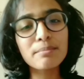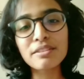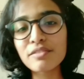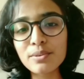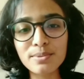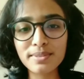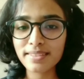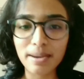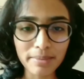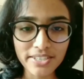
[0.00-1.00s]
reviews in the
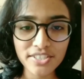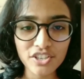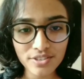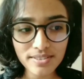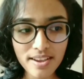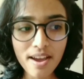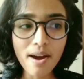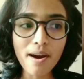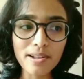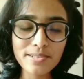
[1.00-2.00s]
comment section.
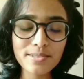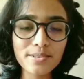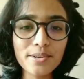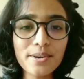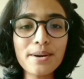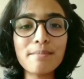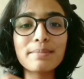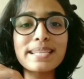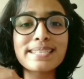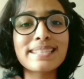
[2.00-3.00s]
Also,
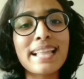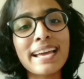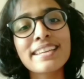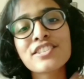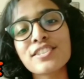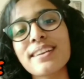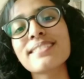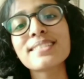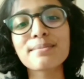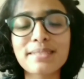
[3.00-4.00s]
please like, share
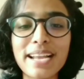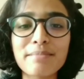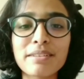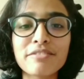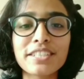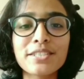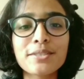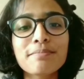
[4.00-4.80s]
and subscribe my video.